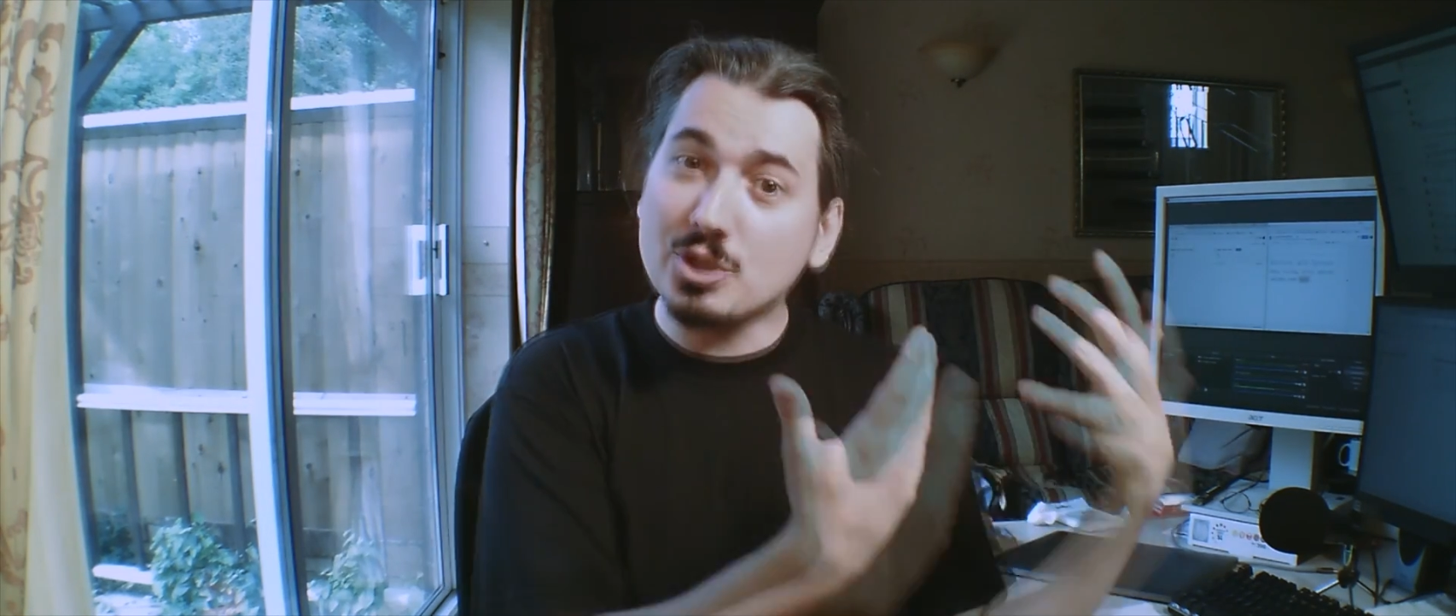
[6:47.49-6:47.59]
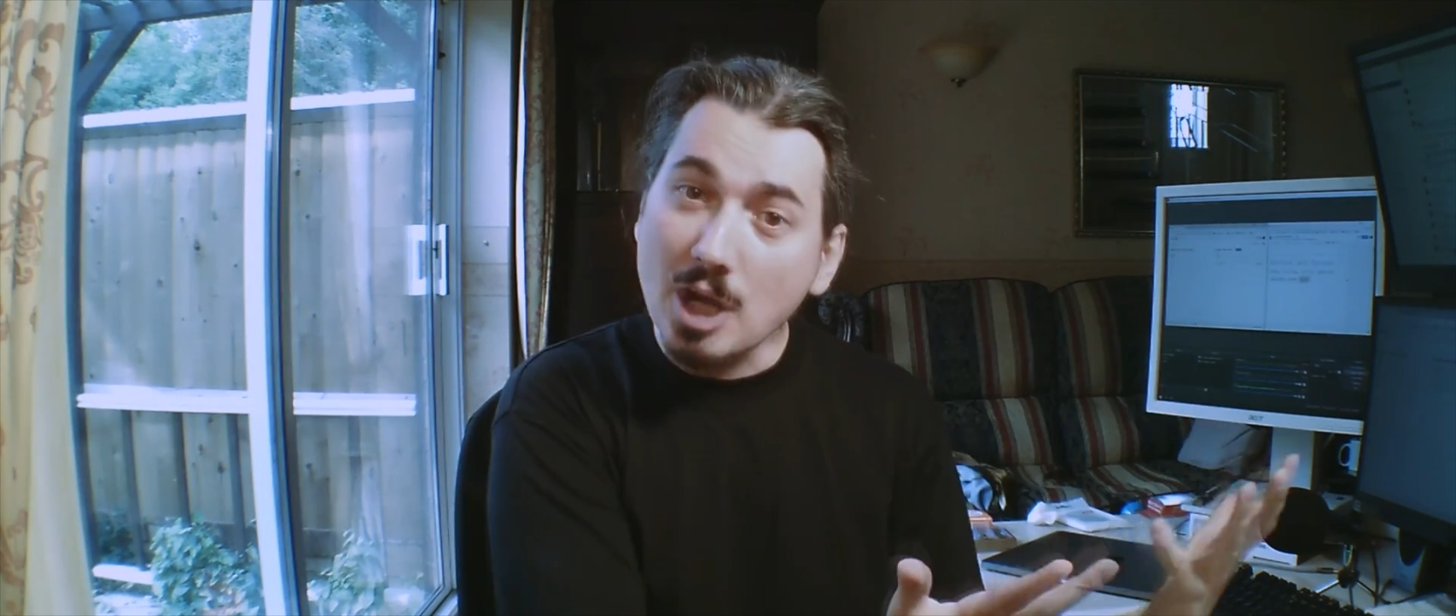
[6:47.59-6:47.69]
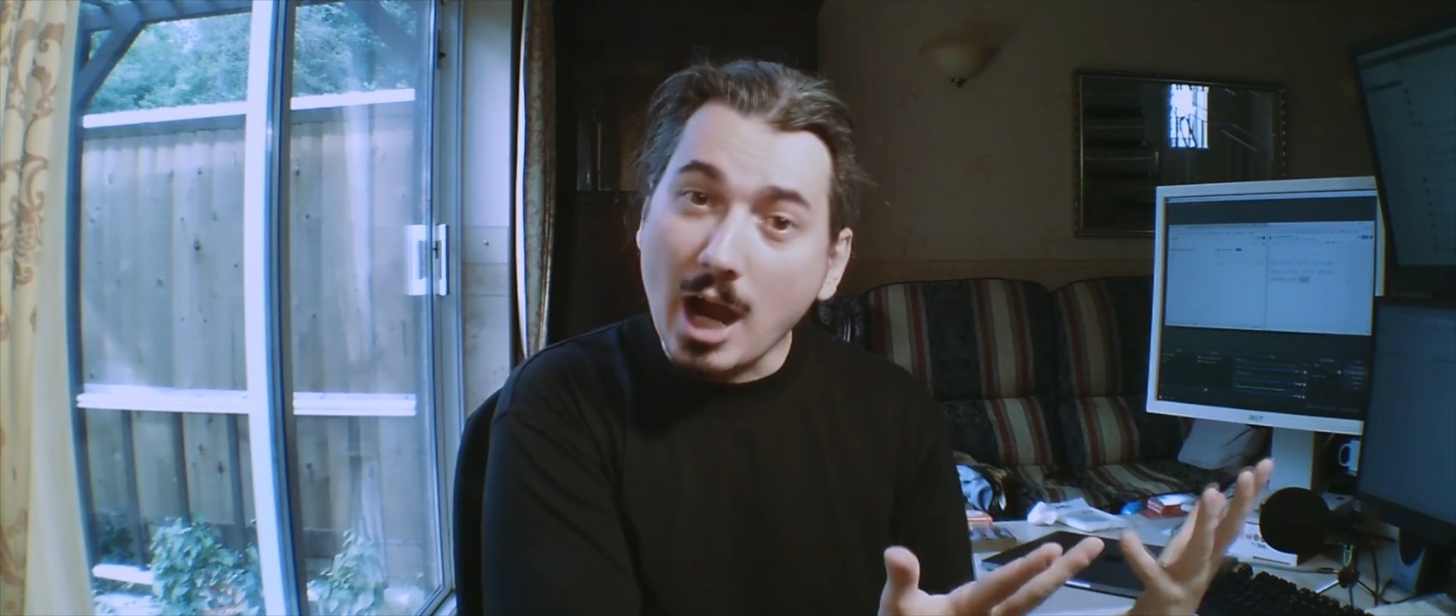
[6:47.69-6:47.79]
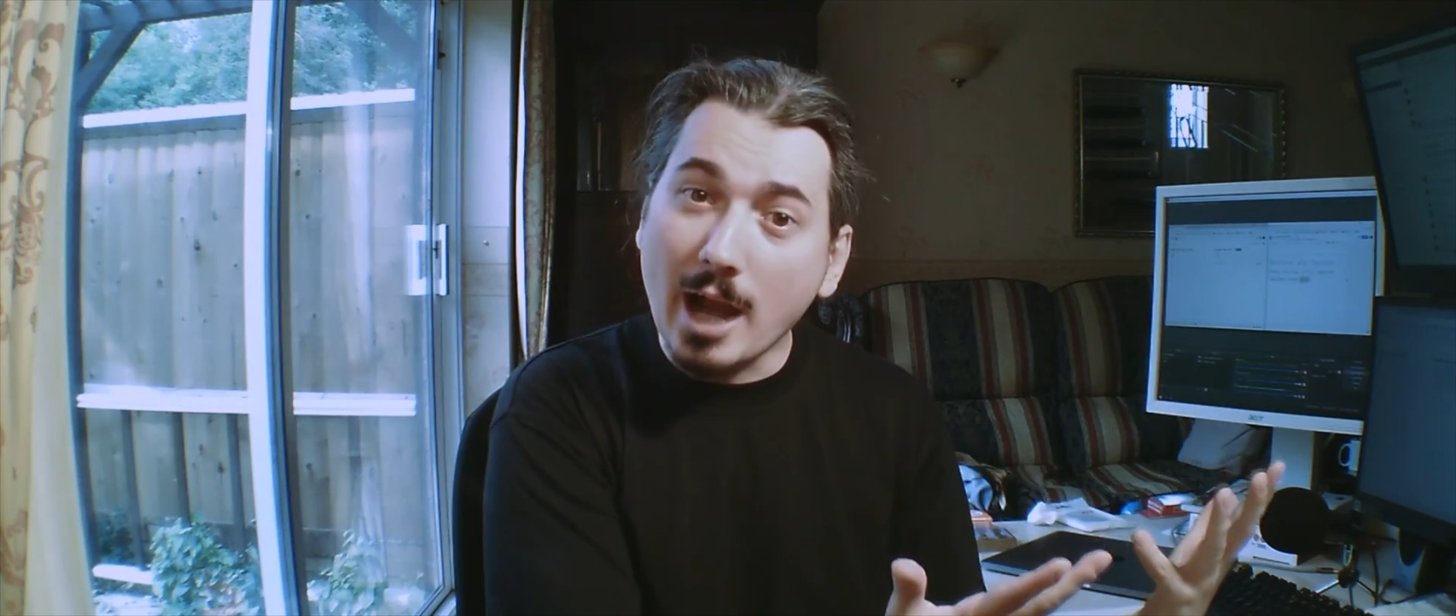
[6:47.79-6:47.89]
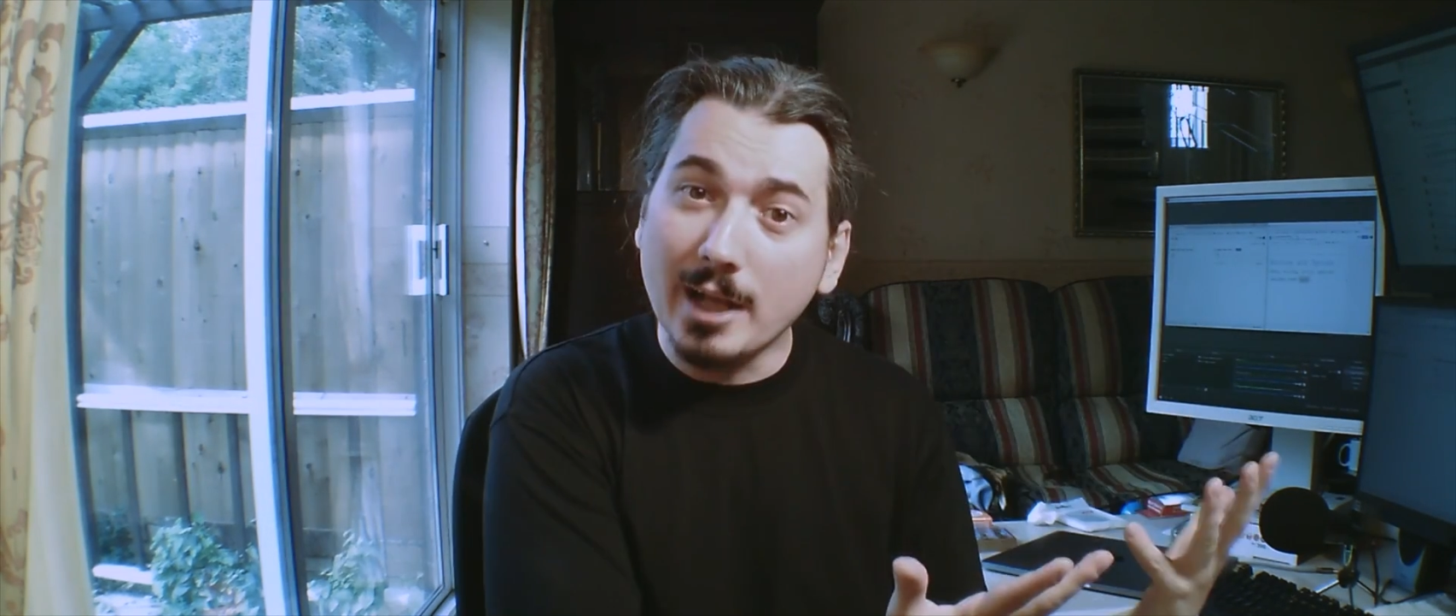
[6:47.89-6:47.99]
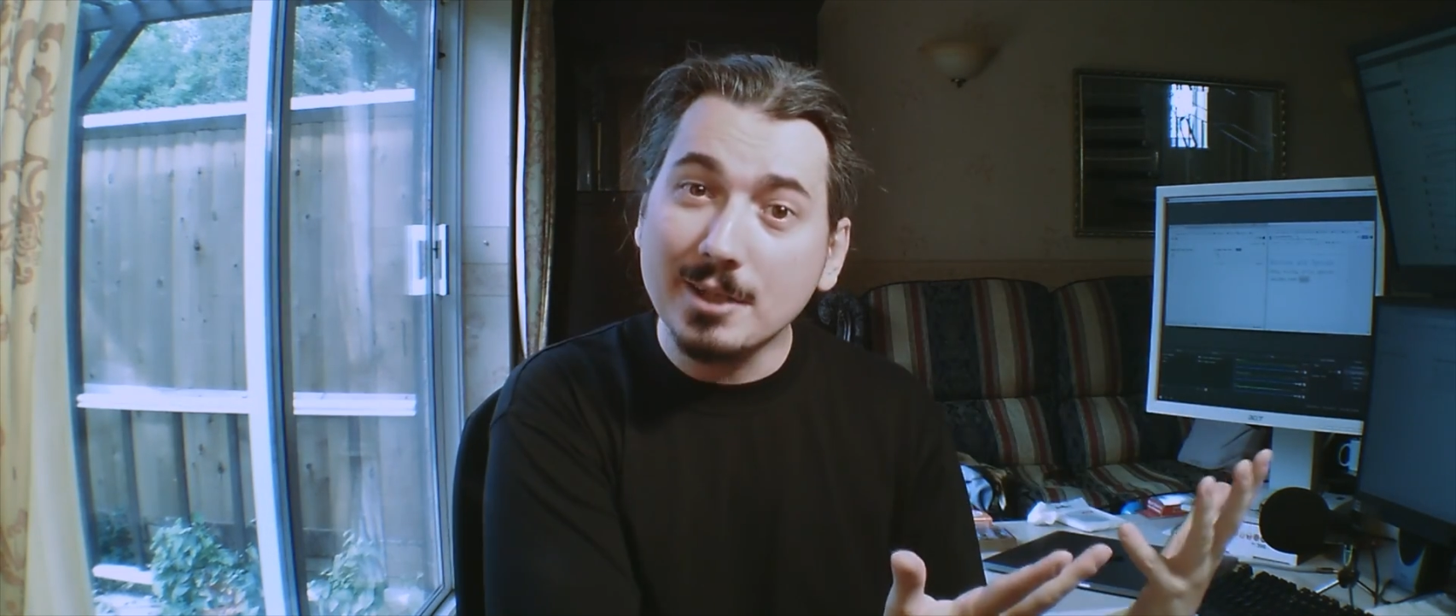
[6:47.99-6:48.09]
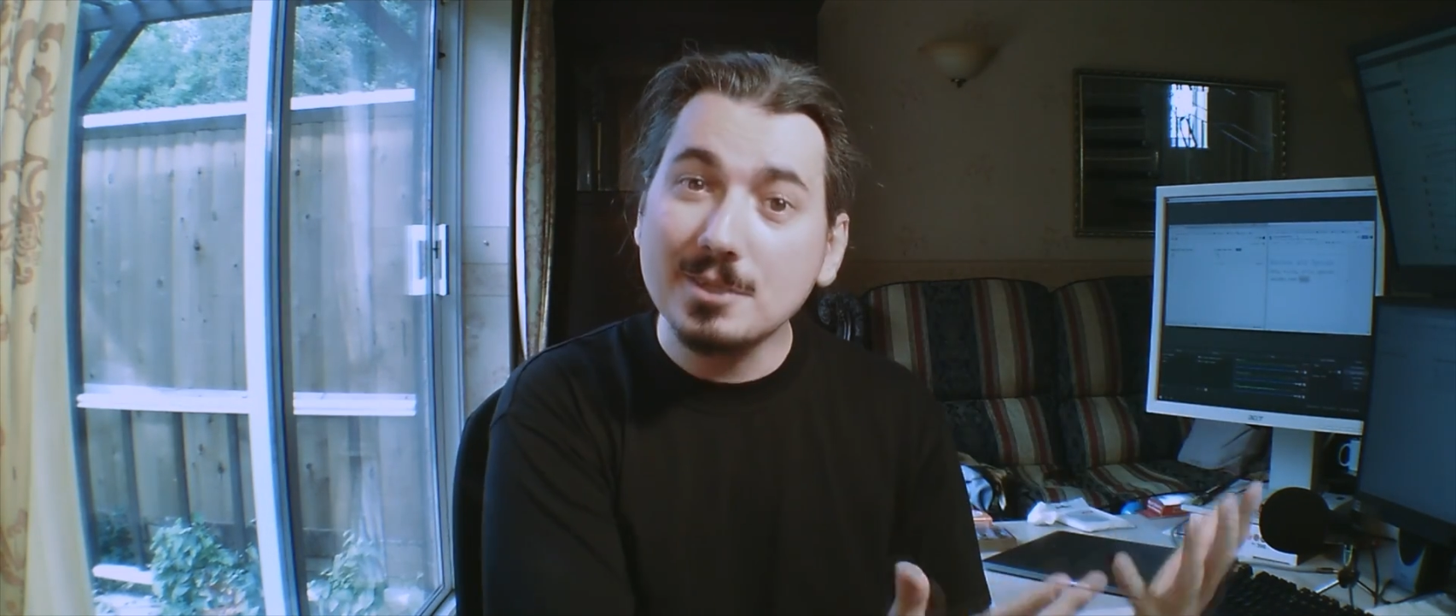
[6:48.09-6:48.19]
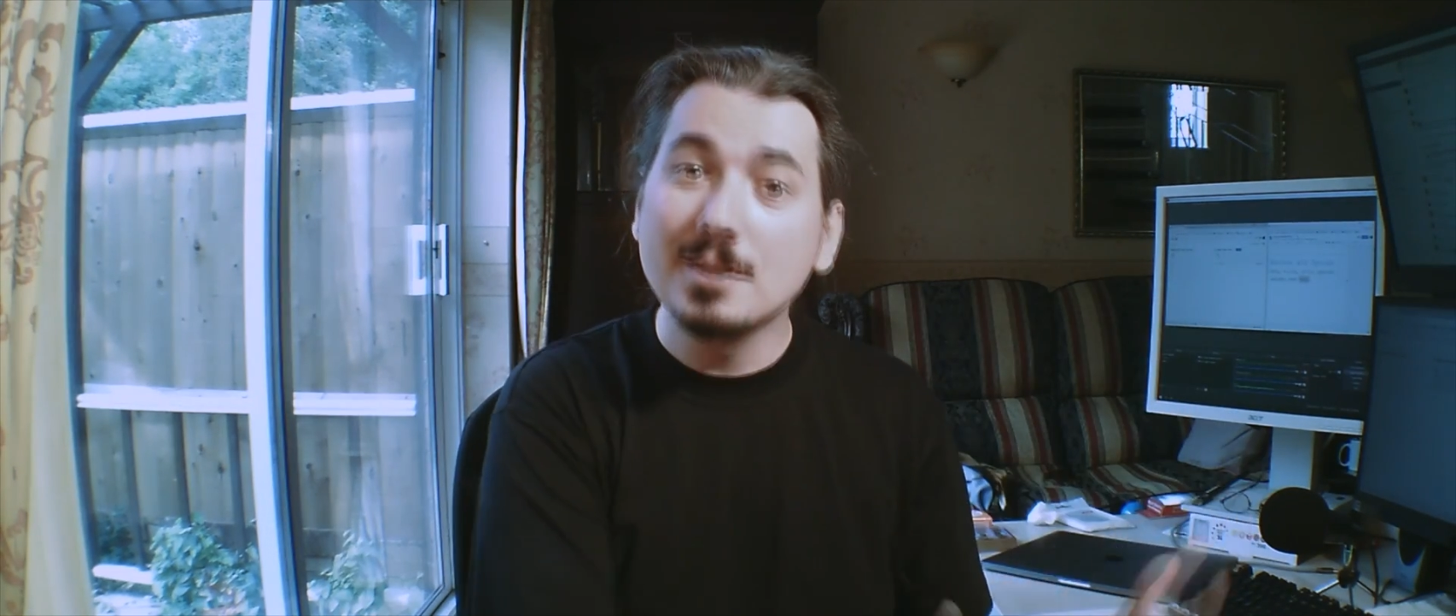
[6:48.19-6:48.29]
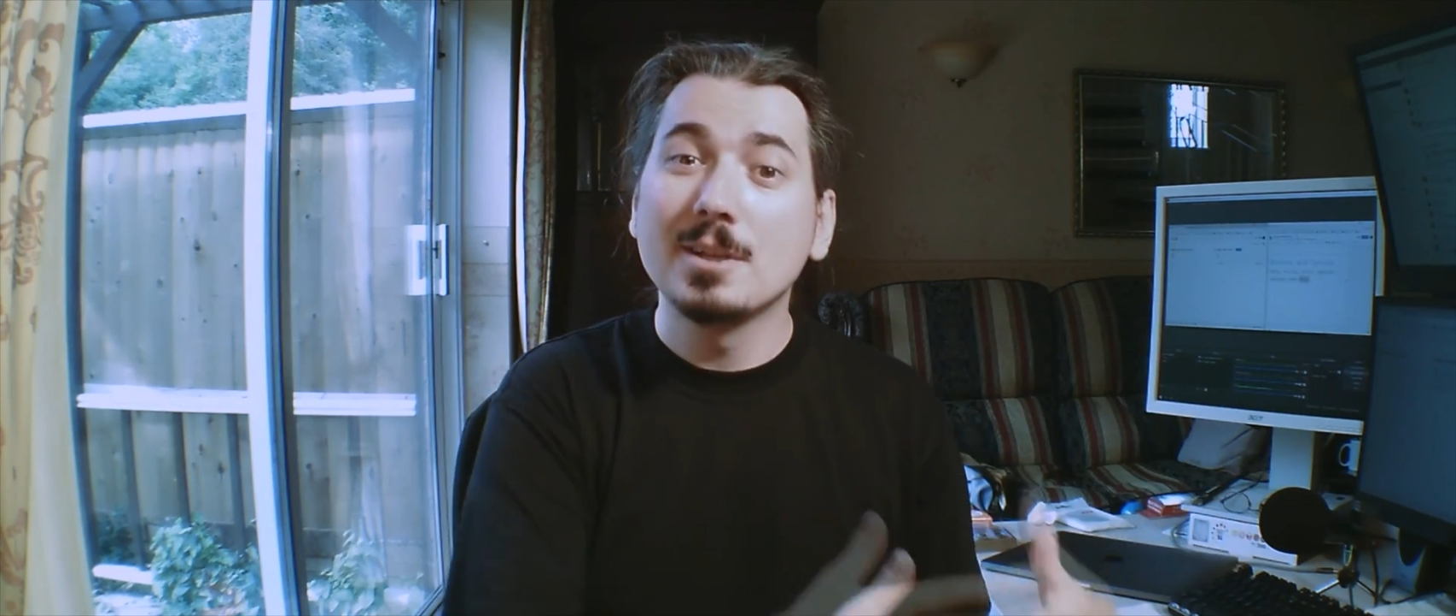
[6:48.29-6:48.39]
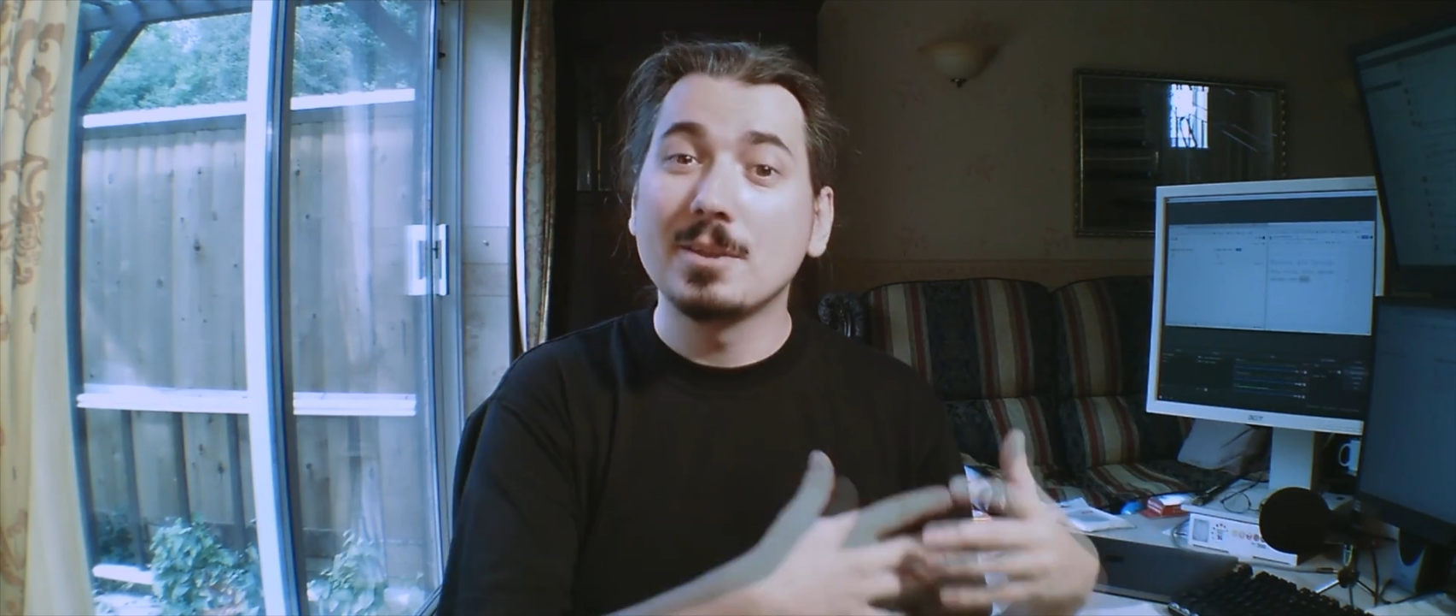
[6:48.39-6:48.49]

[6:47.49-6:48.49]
child,